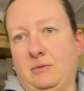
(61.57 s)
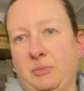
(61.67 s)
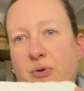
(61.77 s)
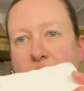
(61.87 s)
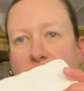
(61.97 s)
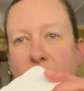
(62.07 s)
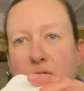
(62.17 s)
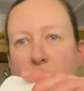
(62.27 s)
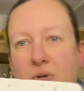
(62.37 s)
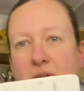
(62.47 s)
put the
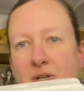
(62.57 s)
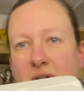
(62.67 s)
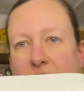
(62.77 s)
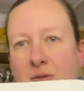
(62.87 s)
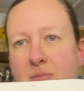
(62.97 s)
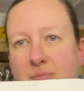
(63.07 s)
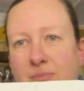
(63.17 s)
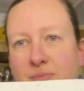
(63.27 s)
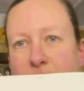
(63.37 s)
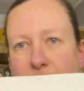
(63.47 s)
two
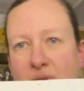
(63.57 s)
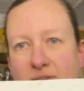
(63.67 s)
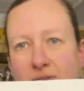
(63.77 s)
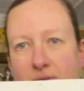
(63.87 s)
pieces